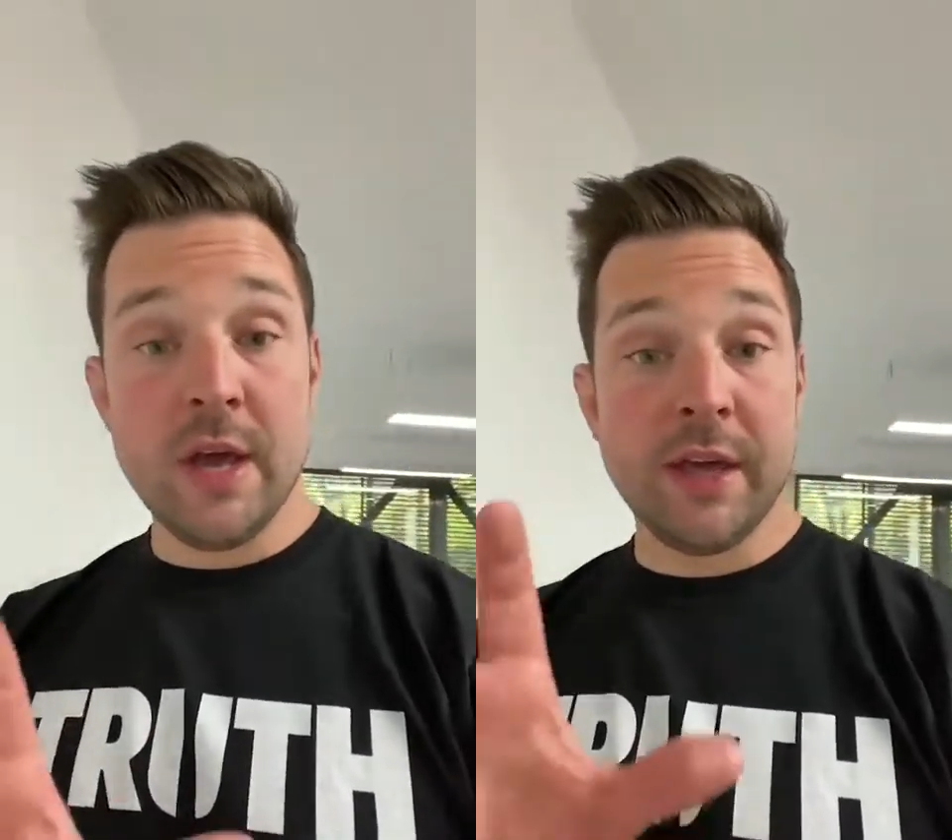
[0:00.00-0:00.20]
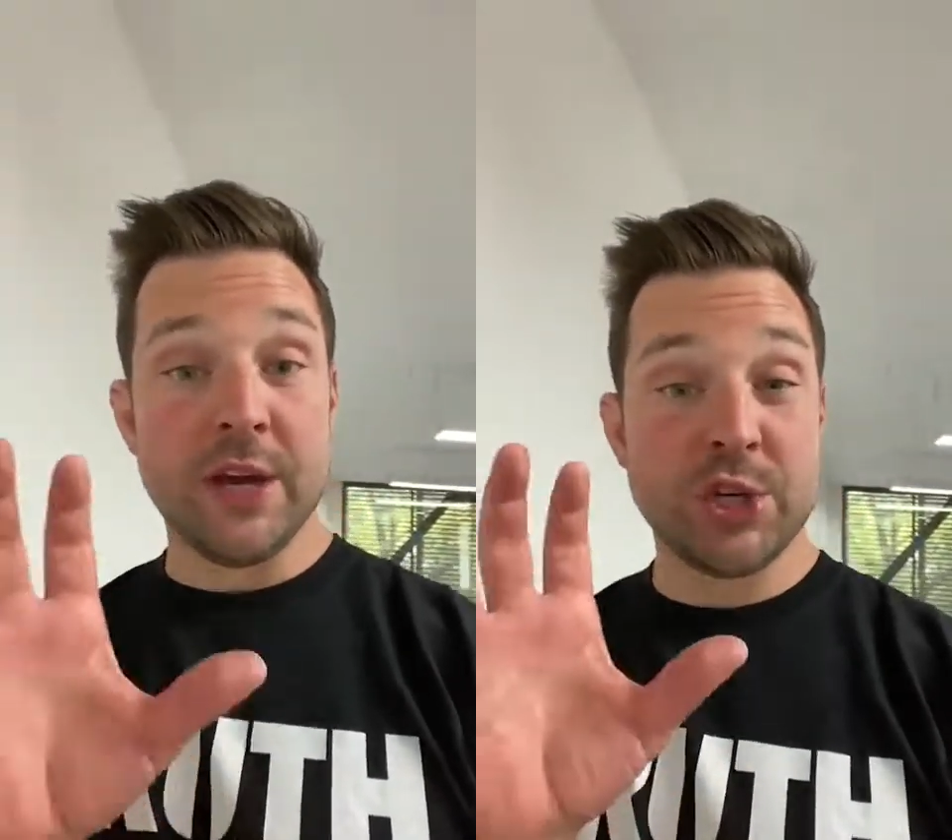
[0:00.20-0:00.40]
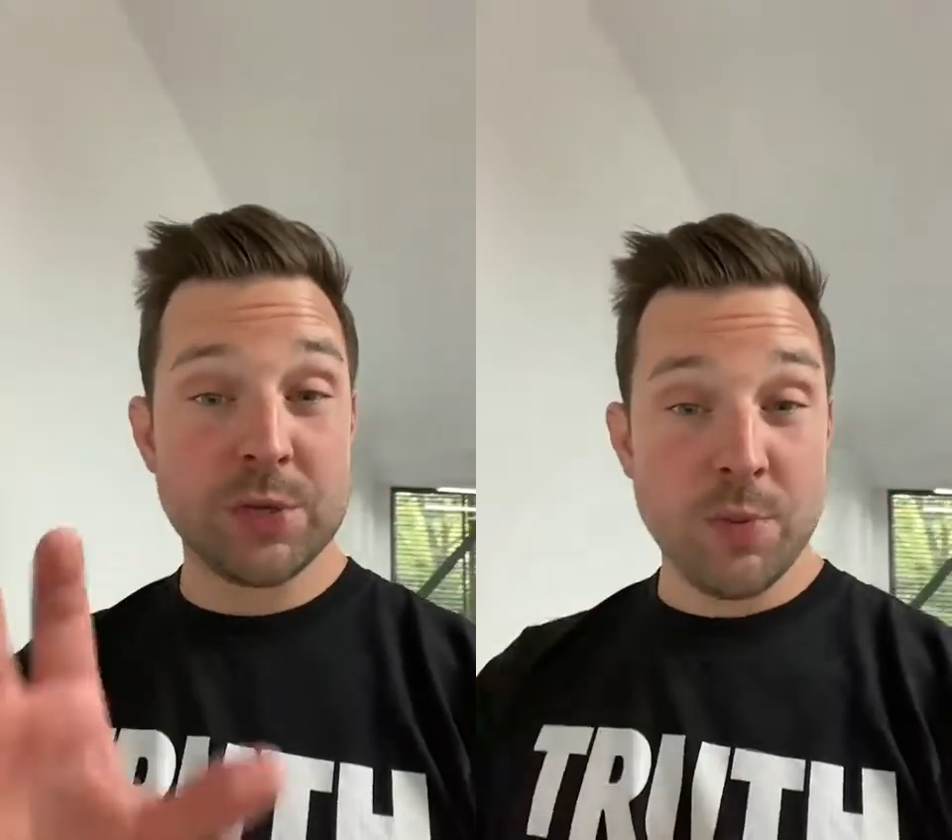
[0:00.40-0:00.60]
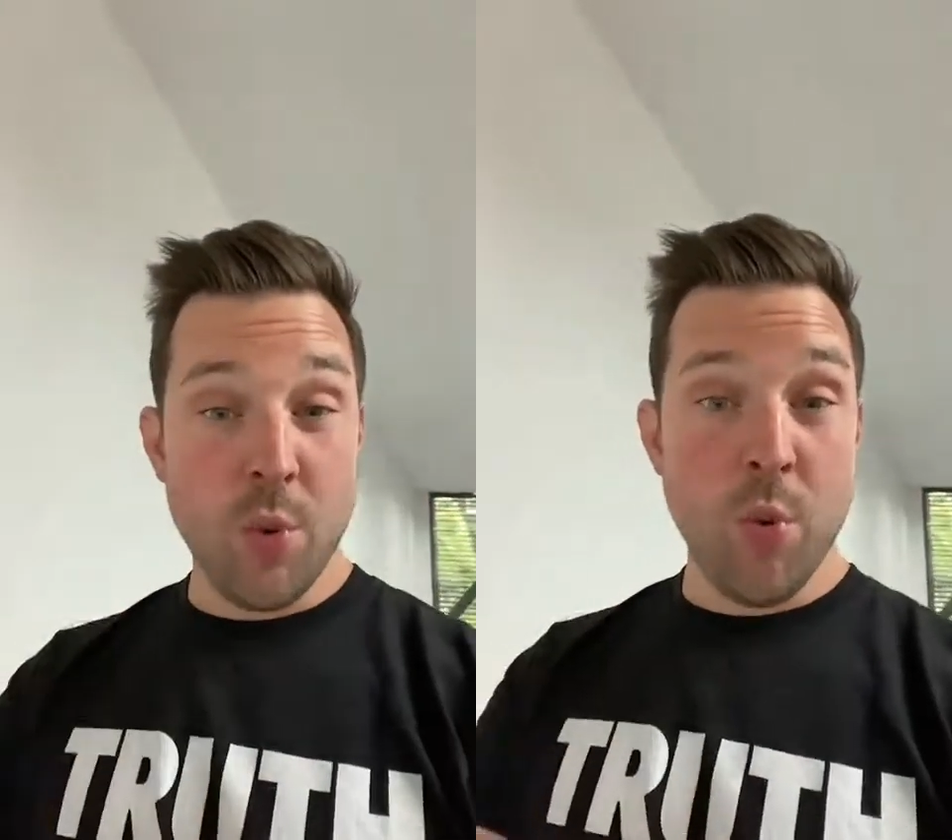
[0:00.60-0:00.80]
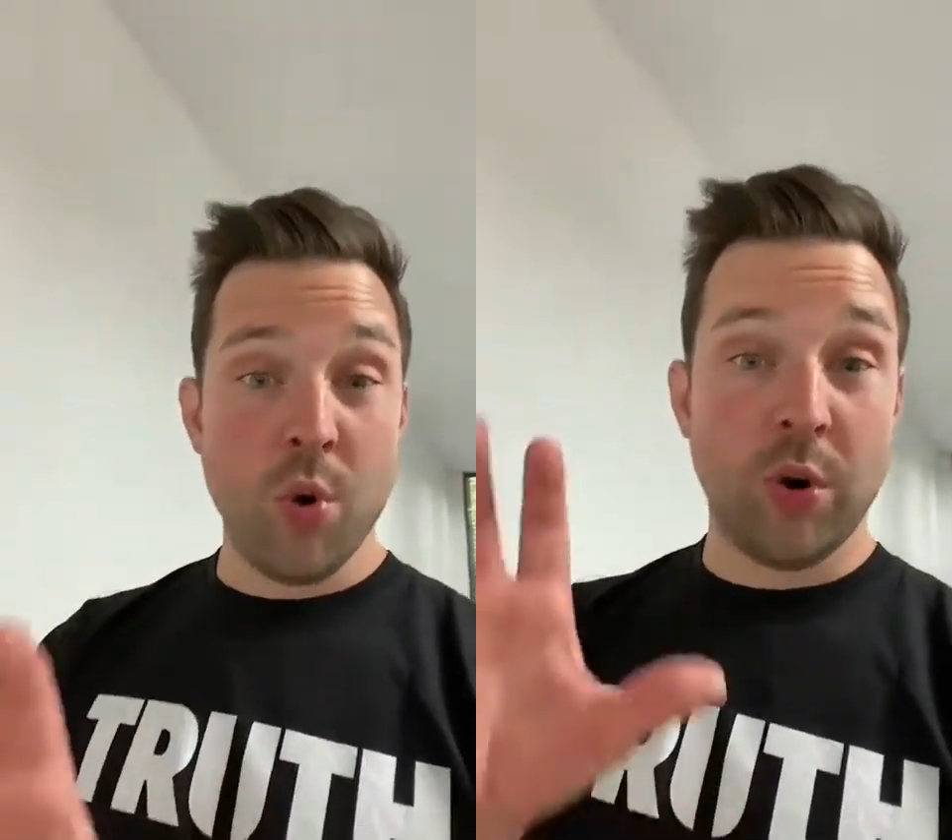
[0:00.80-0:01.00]
get a small
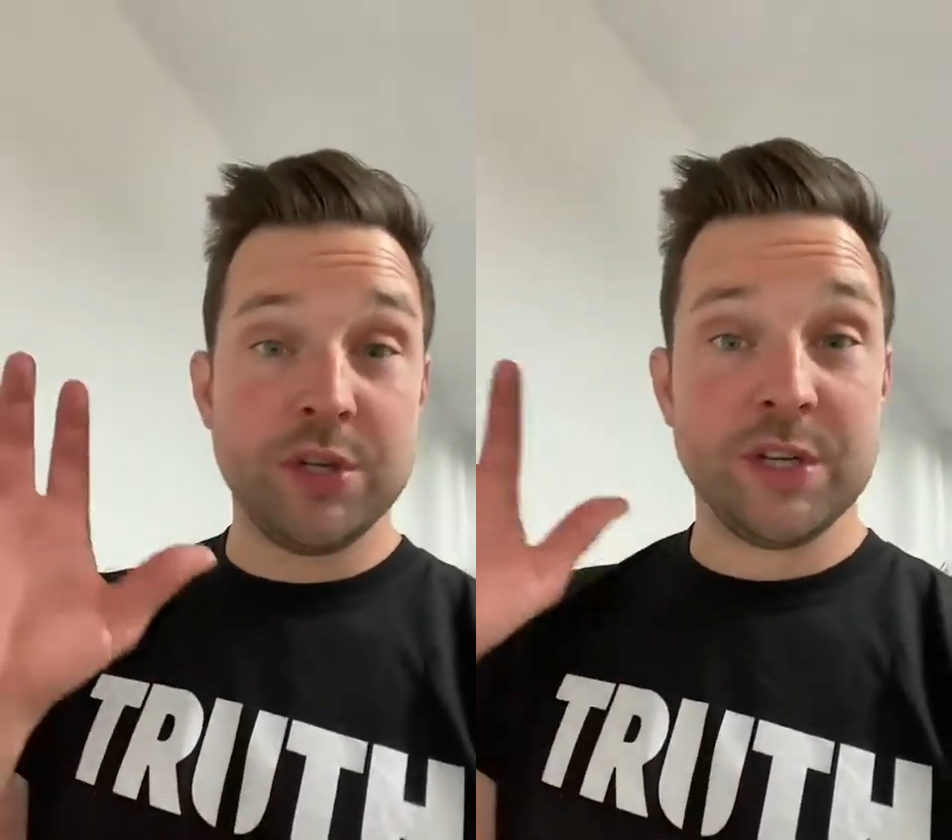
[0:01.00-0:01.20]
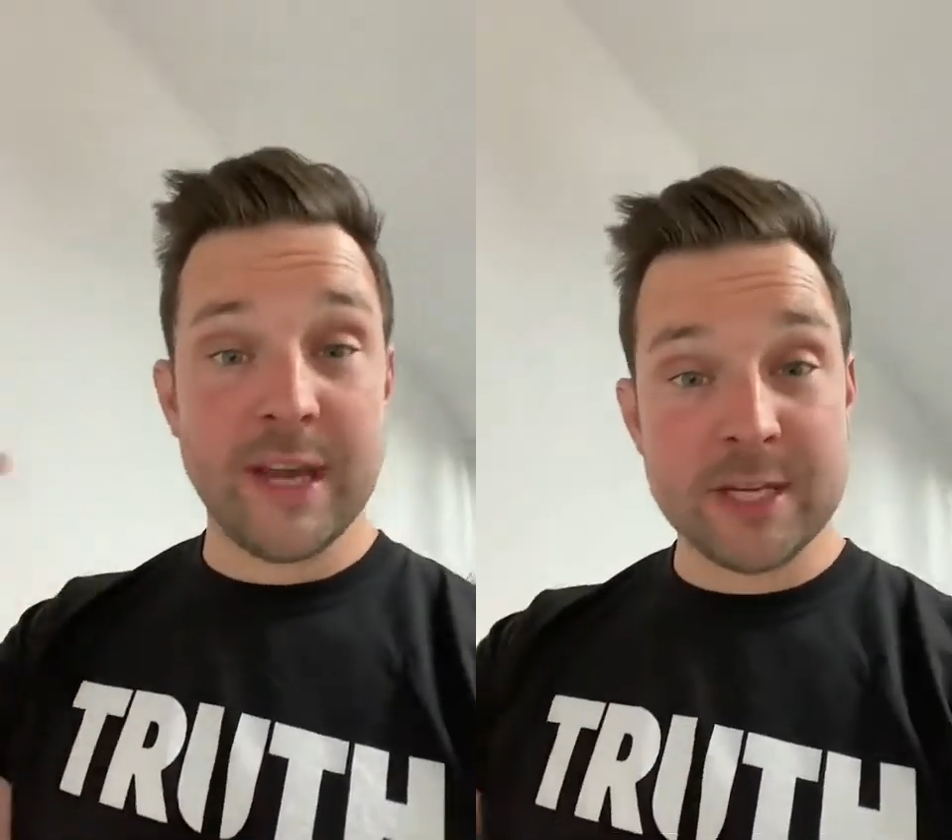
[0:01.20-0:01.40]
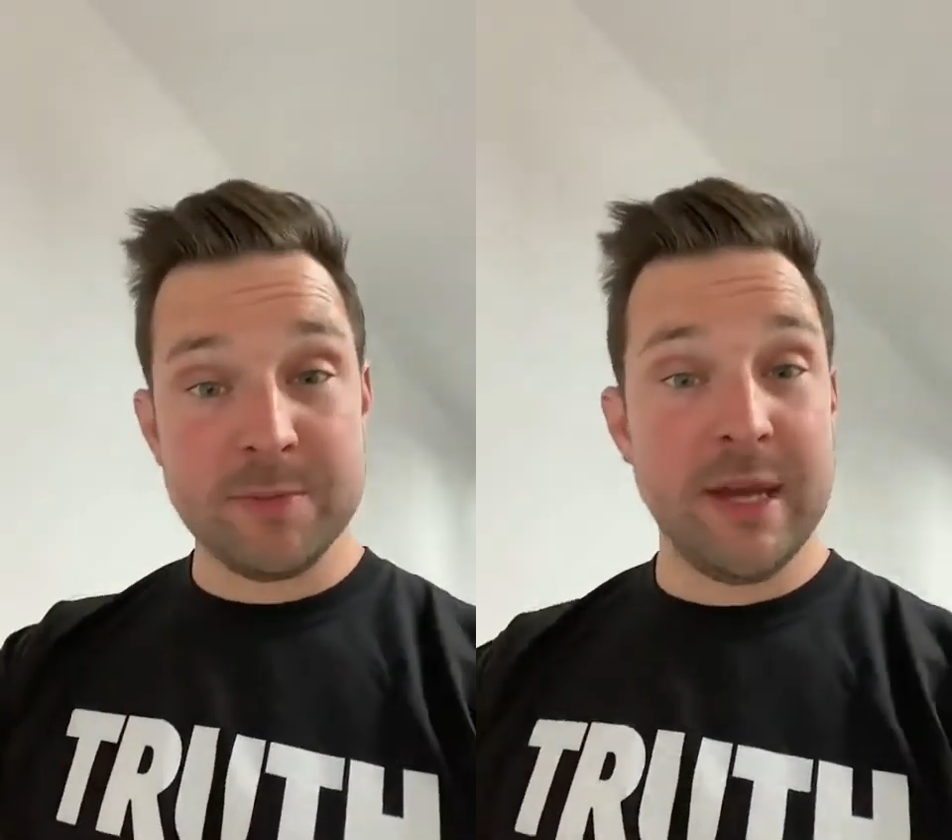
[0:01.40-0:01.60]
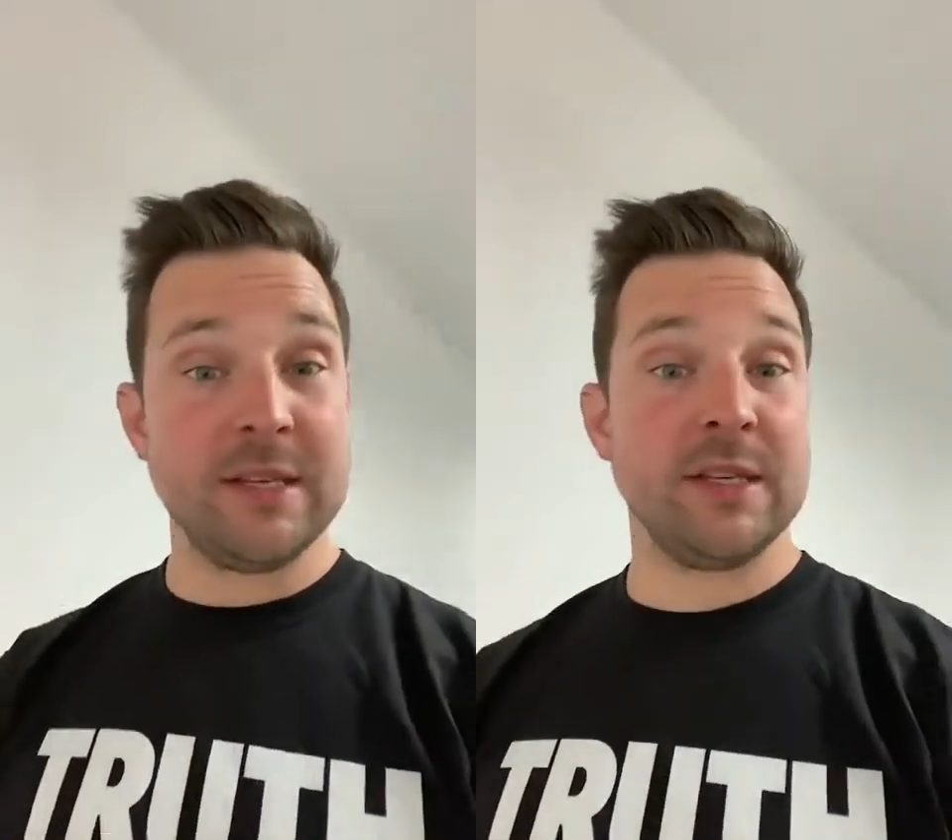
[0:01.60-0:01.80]
walk to your next meeting